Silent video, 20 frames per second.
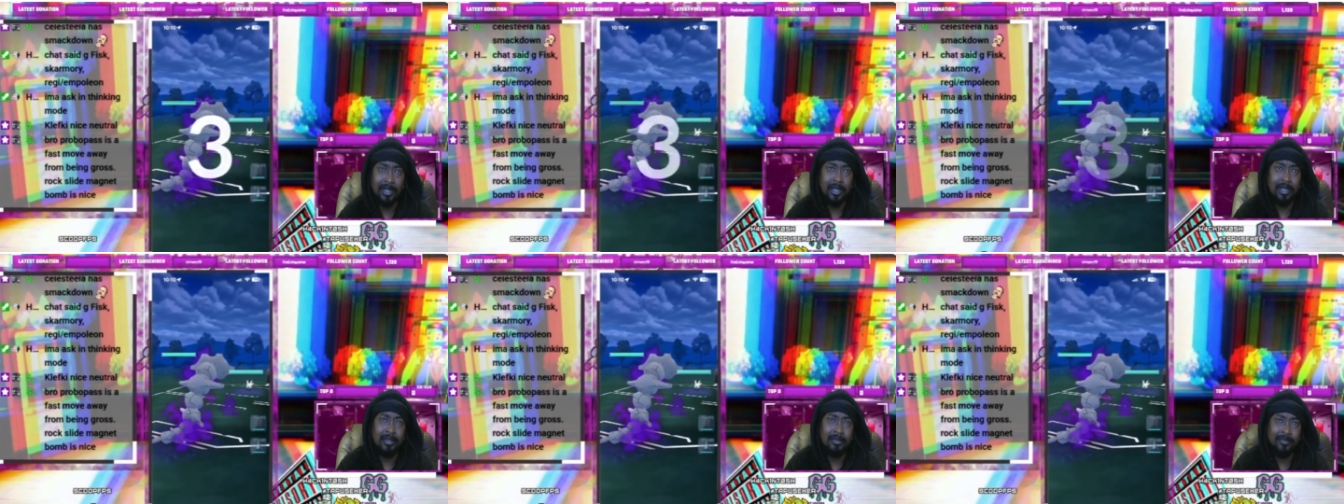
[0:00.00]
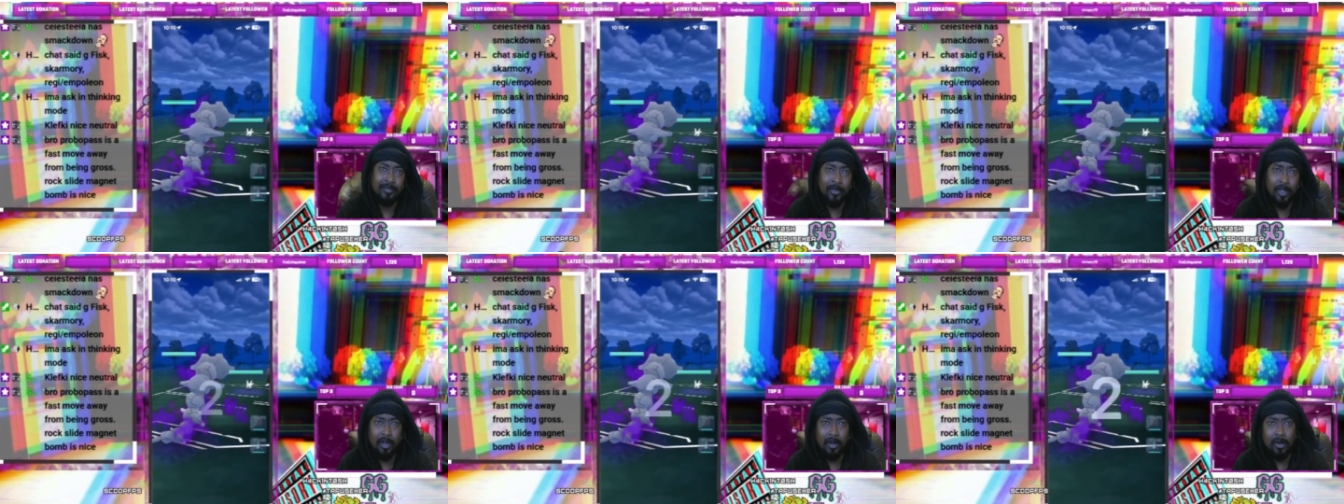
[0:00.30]

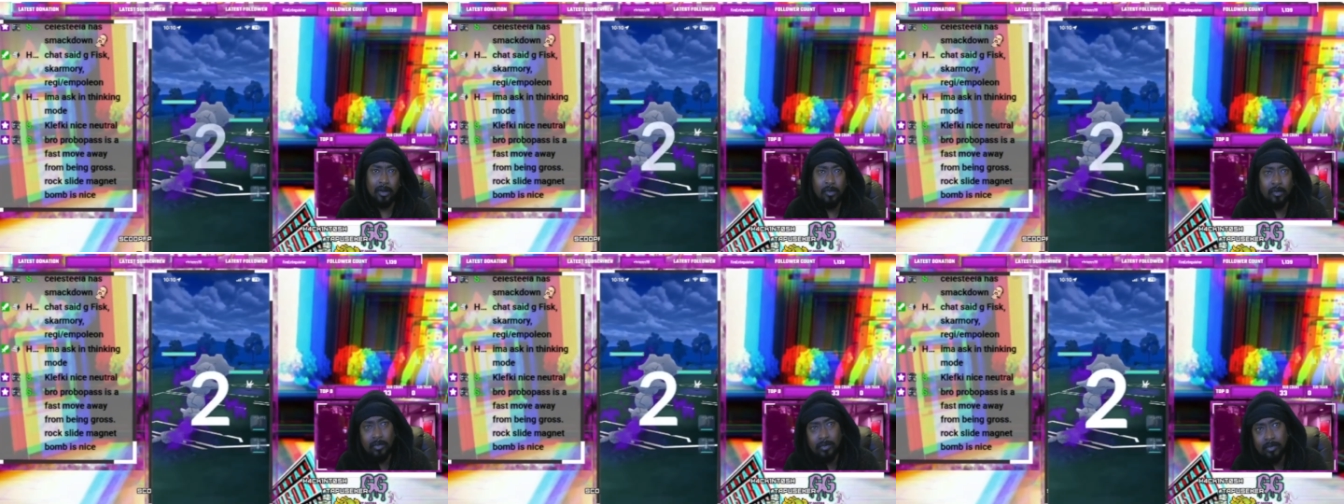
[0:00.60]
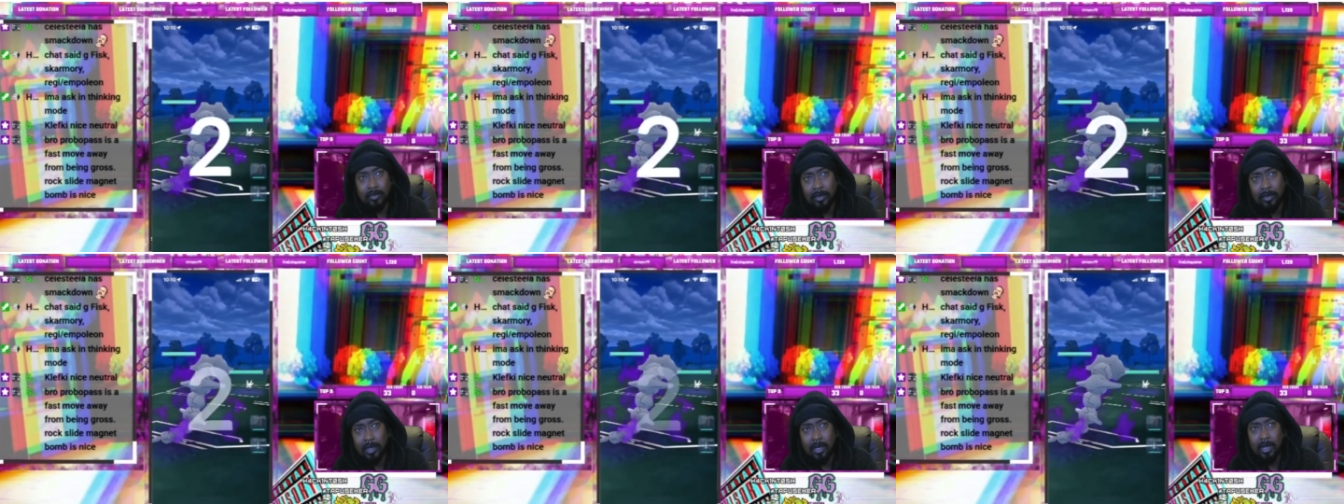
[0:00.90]
No,
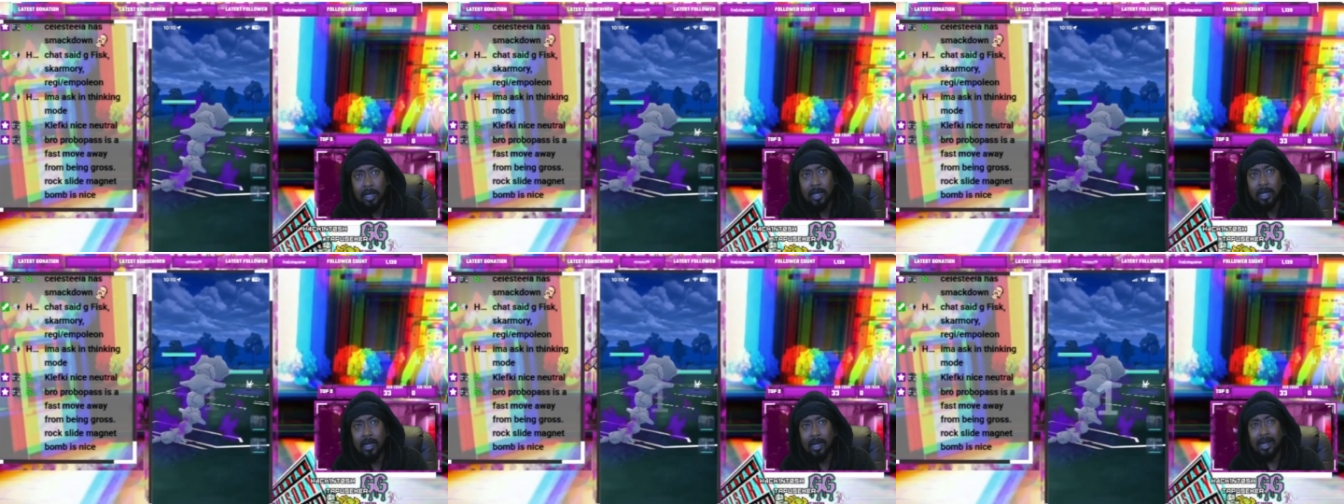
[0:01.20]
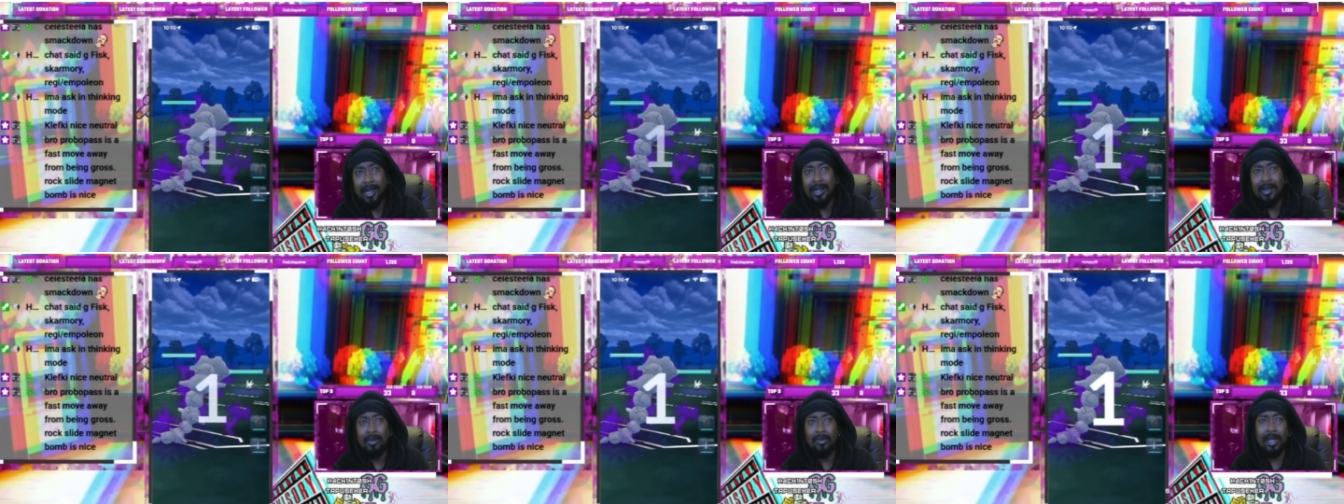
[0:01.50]

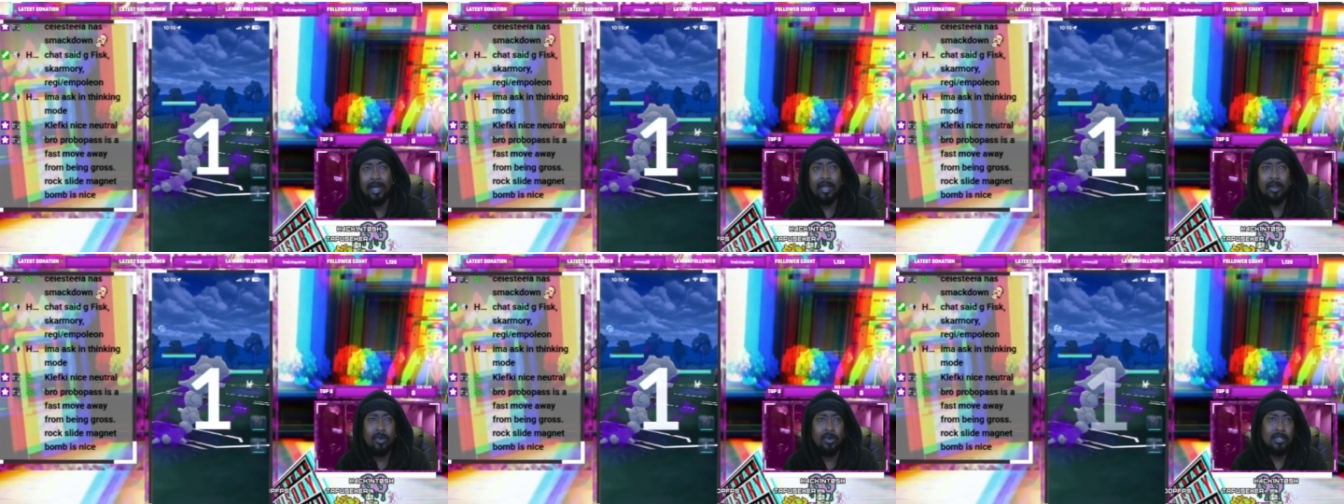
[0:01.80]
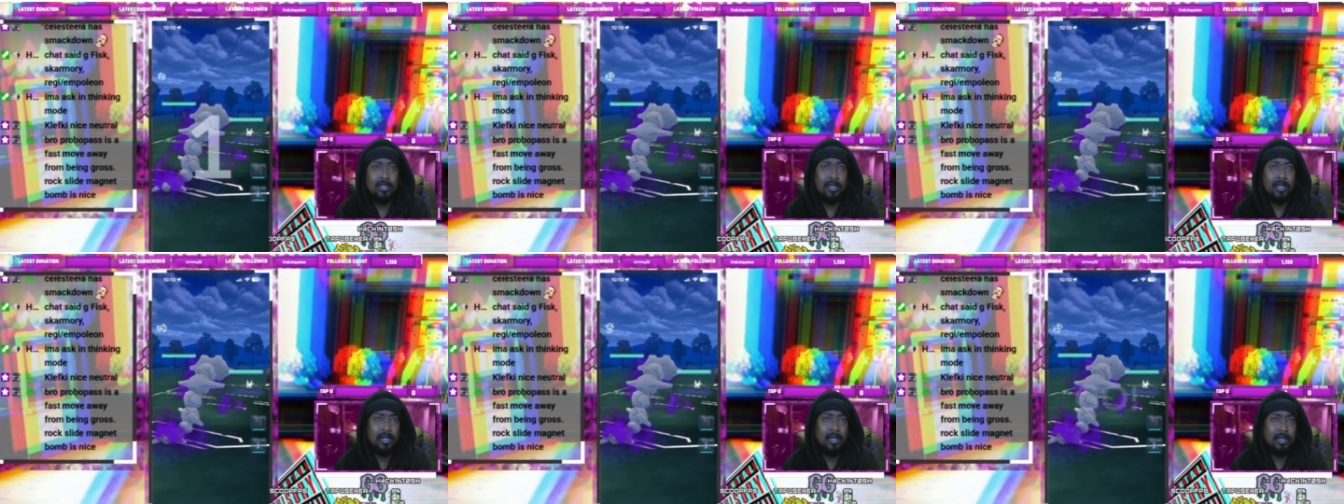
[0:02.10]
I don't like
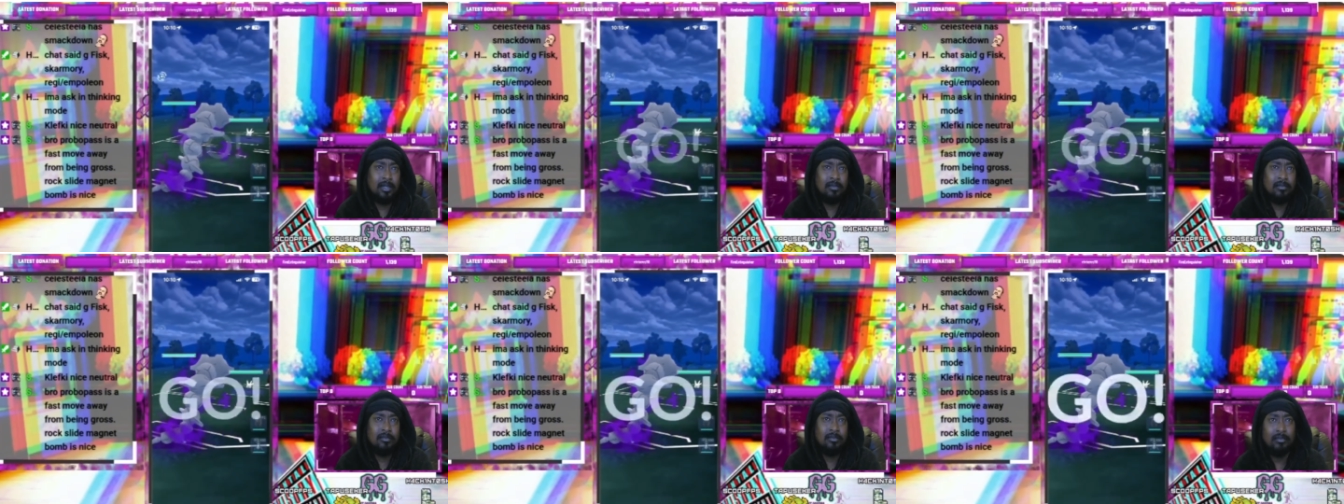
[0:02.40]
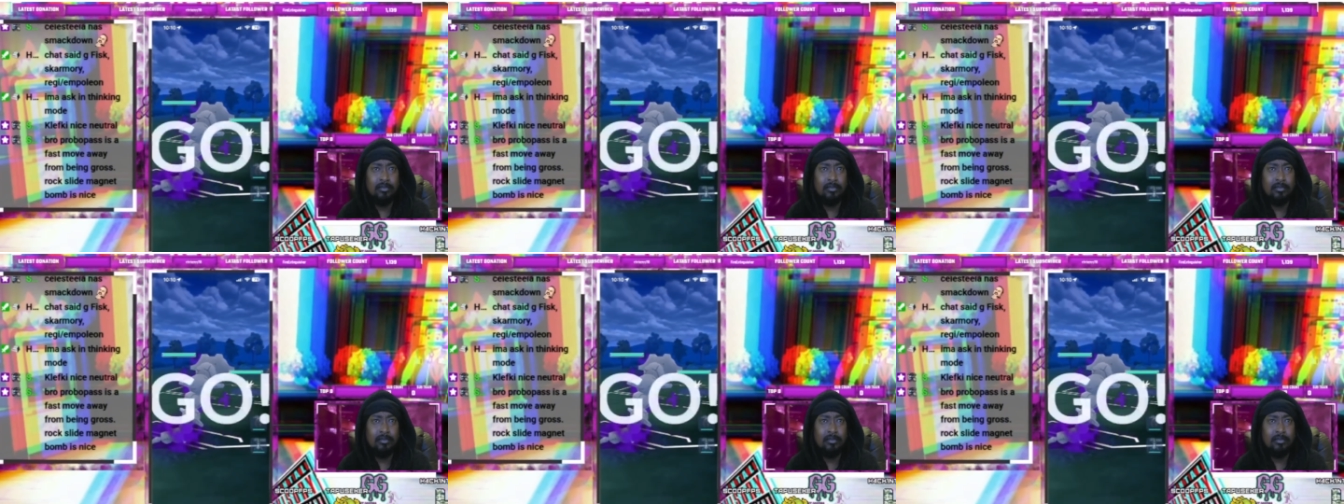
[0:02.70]
Corsola.